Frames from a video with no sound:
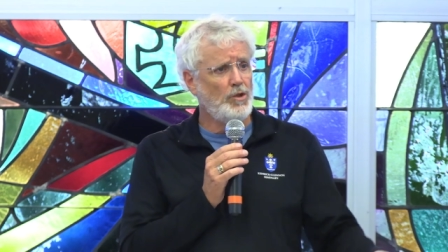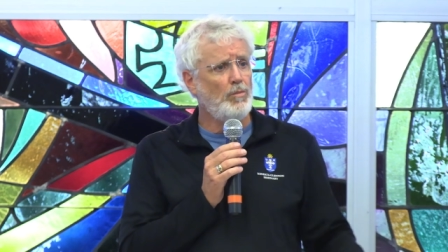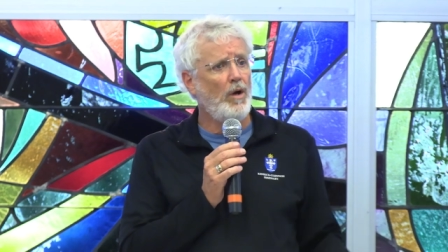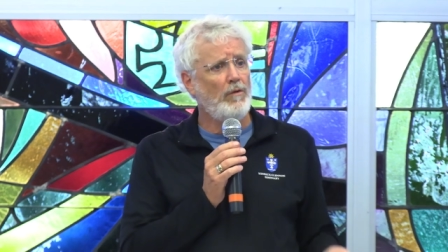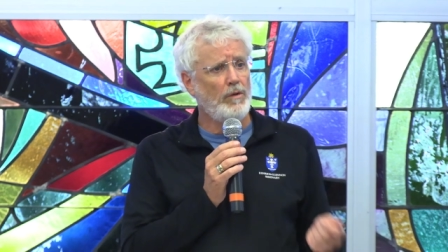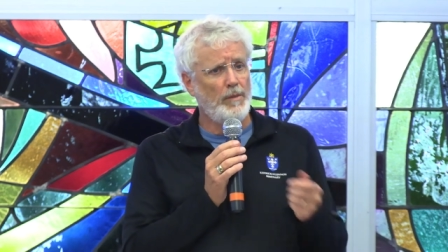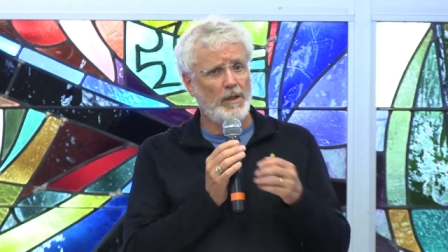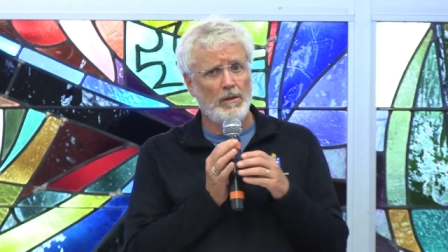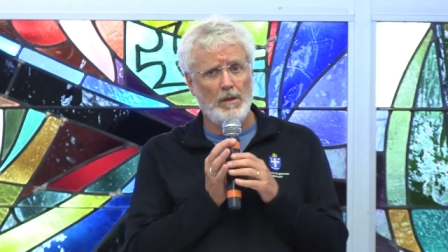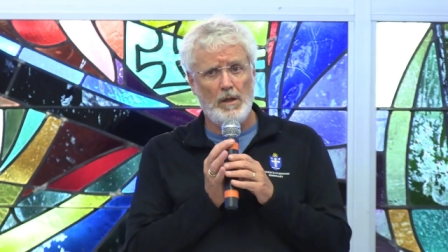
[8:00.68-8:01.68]
Would you pray for
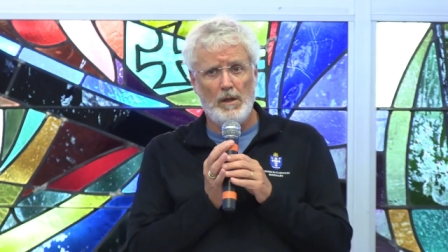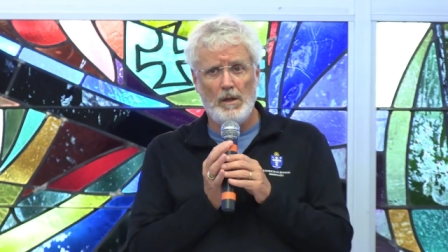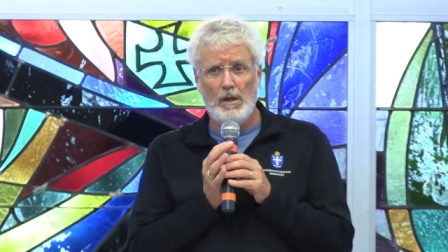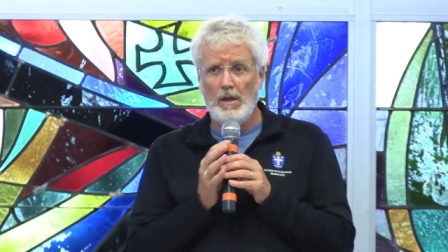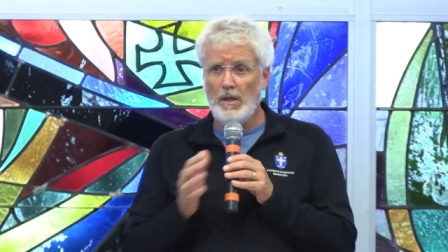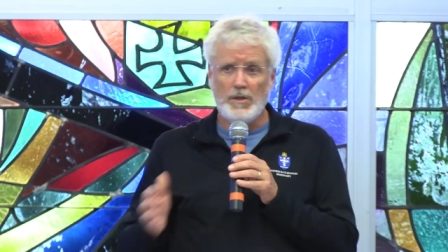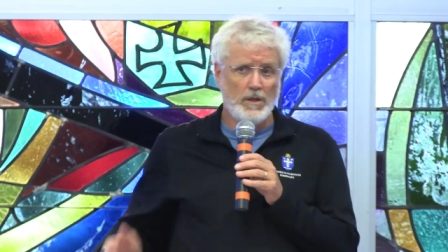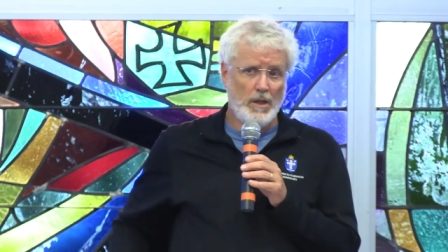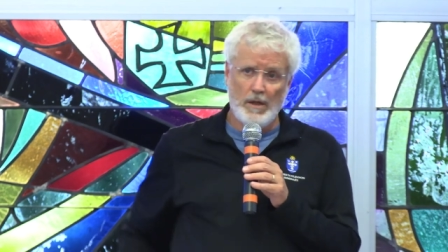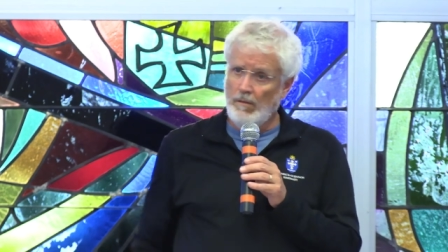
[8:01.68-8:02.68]
me? And I
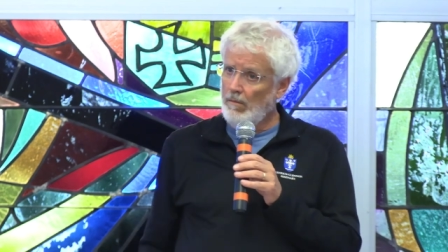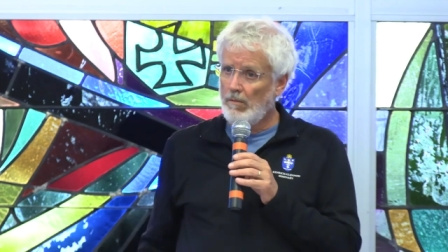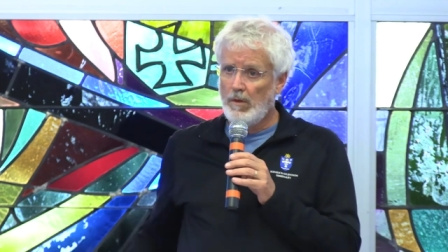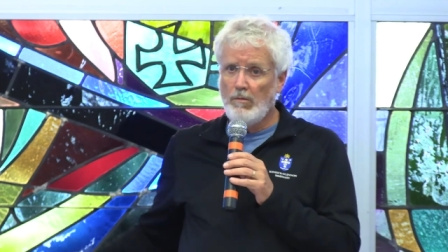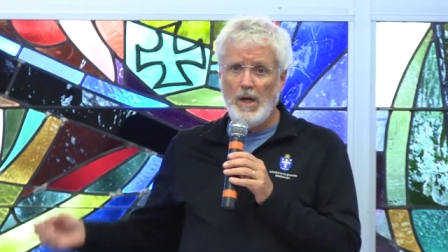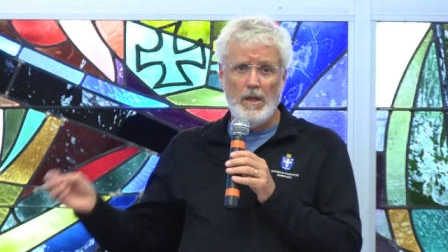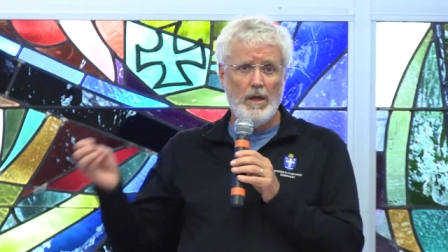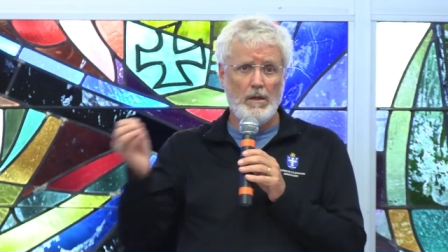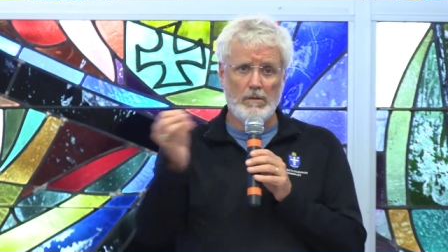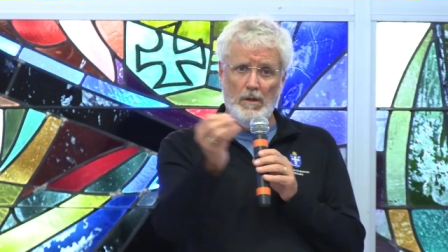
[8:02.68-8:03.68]
just get the
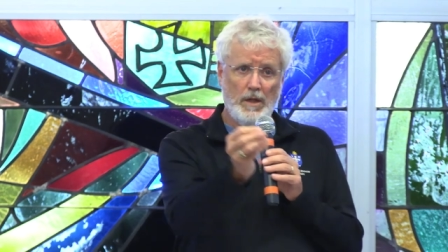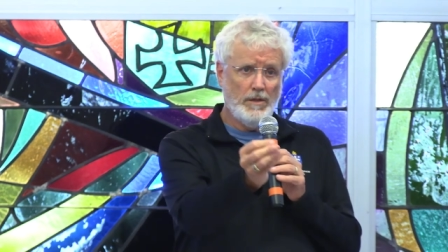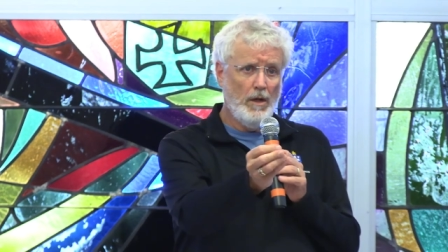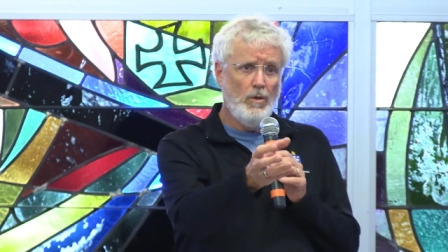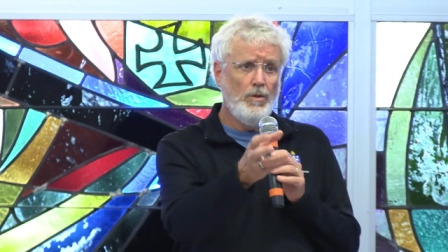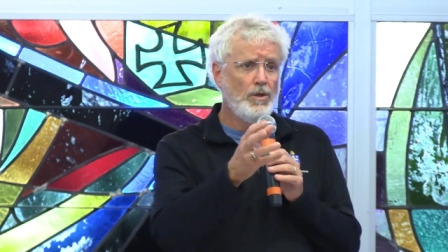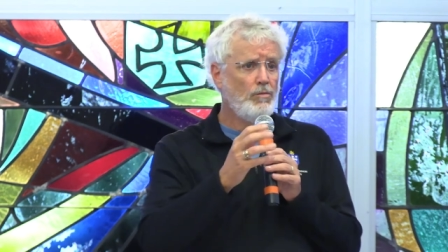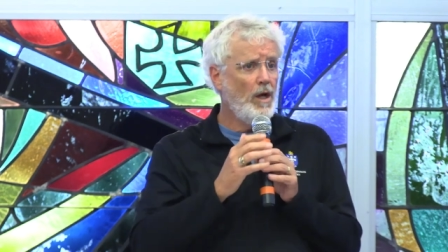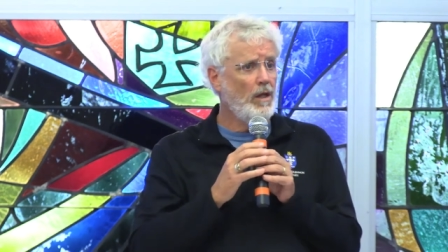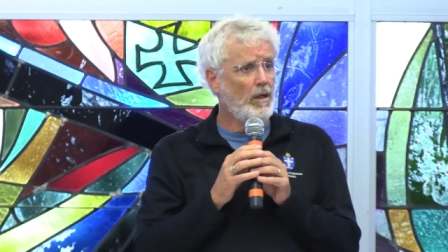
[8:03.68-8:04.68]
relic and I say, Hold
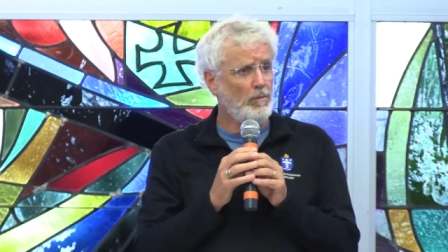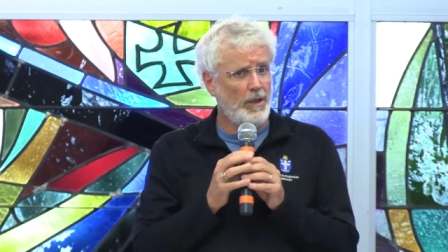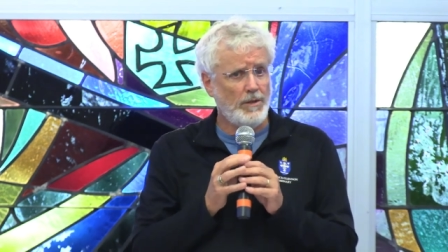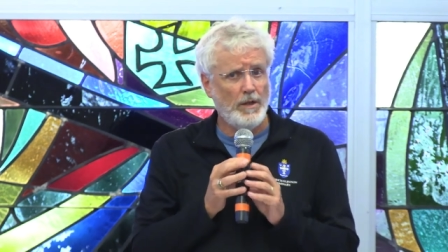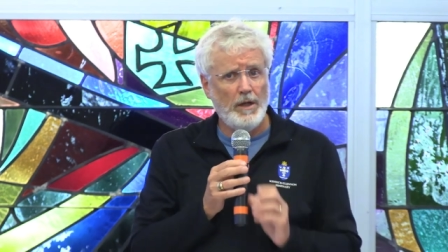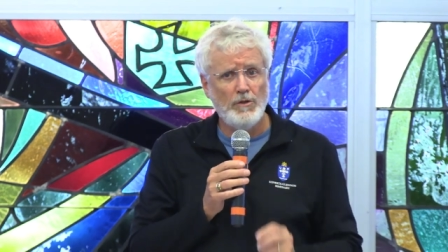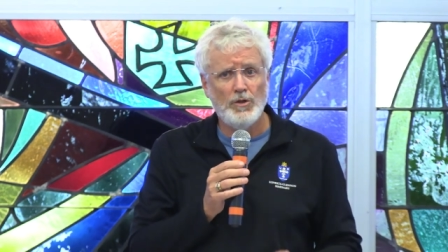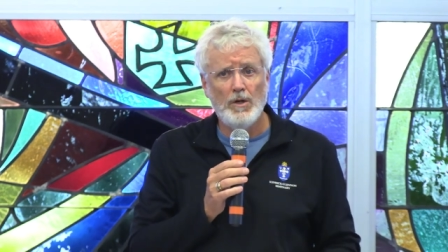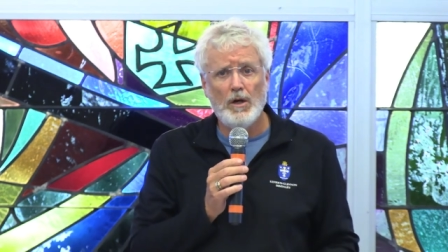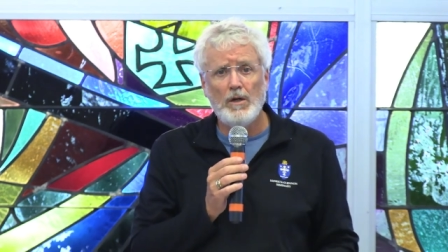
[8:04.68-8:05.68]
this relic and place it
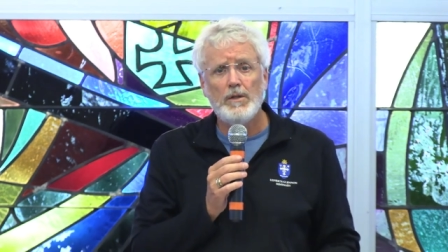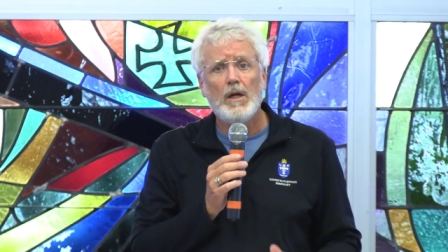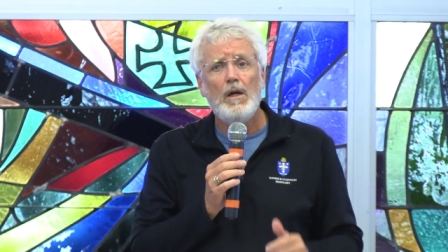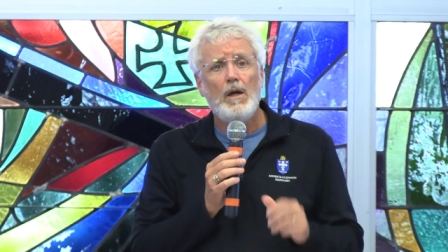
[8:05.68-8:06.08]
against your heart.